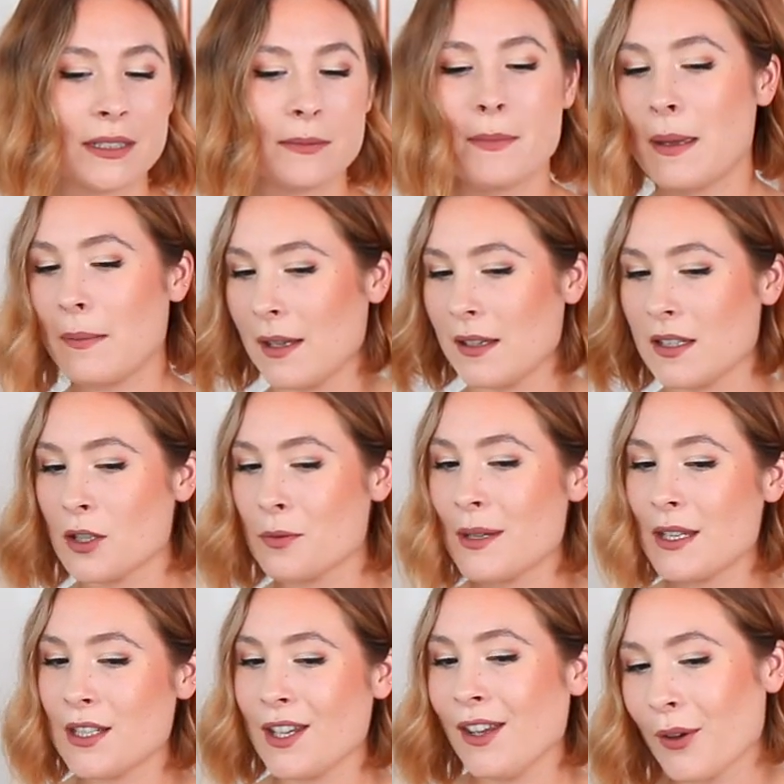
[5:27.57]
Maybe a little
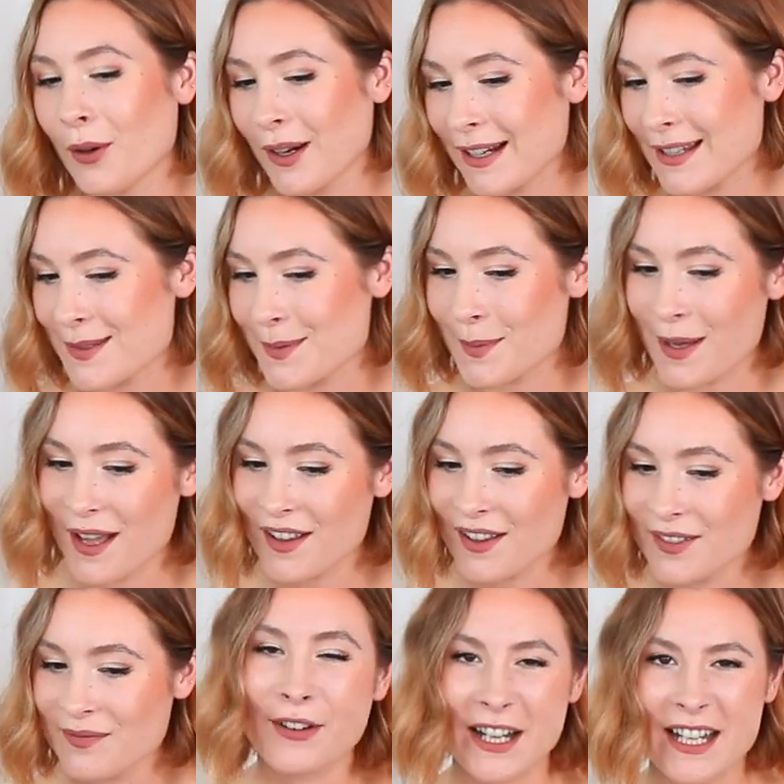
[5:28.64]
bit New York as
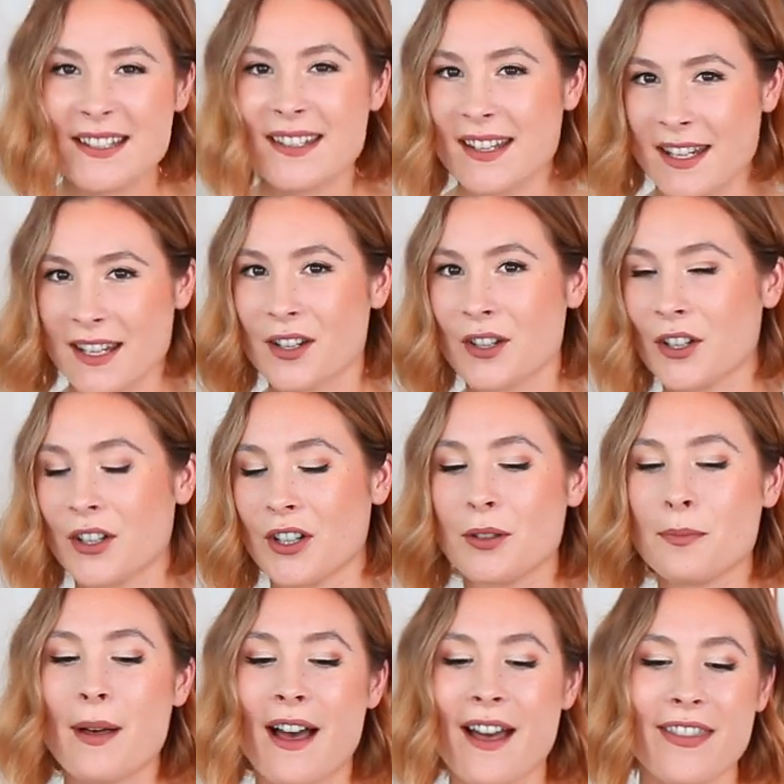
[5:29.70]
well. Very city girl,
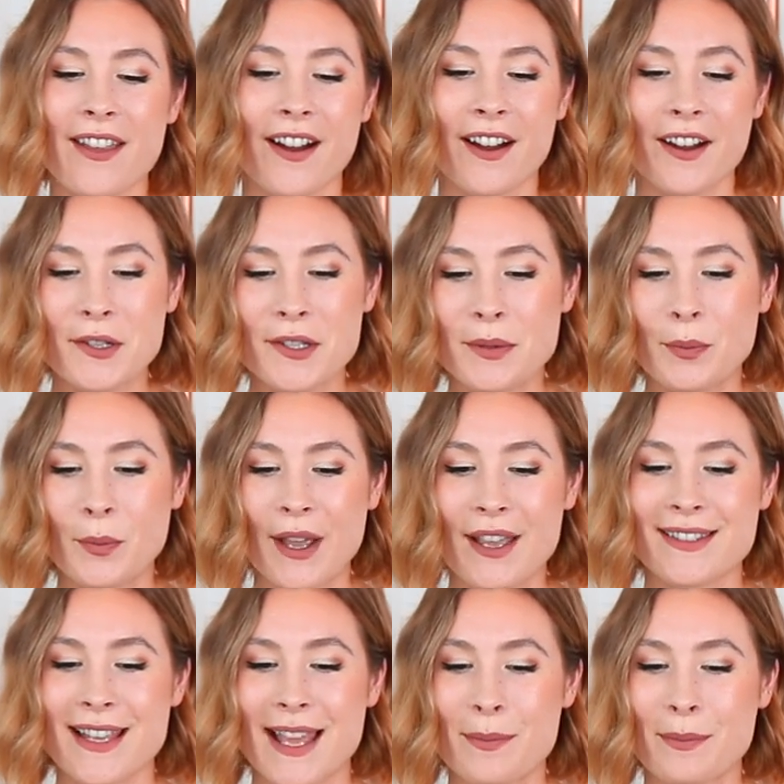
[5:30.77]
but there are some
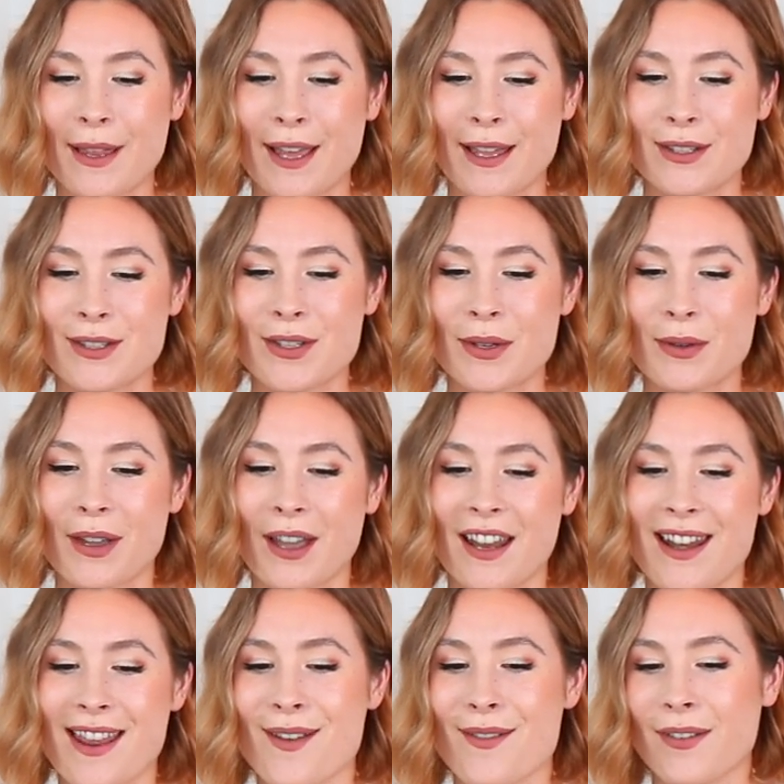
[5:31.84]
ways I plan to
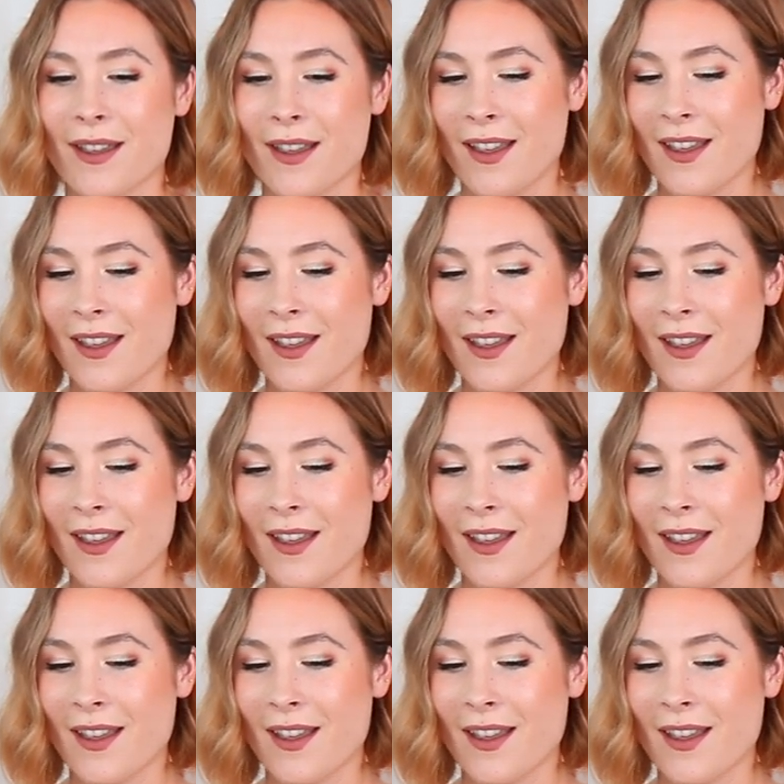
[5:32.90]
kind of